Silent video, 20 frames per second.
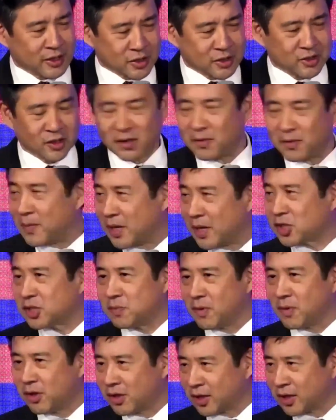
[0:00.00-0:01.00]
still a much
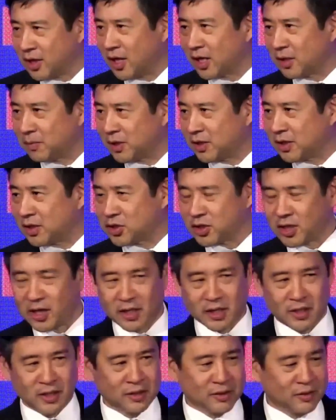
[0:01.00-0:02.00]
smaller economy than
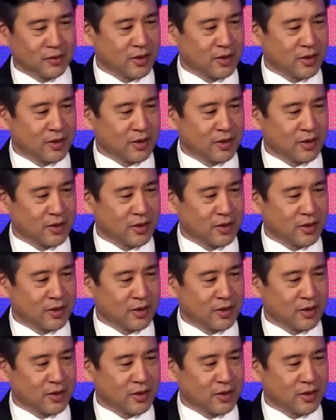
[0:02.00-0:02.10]
China.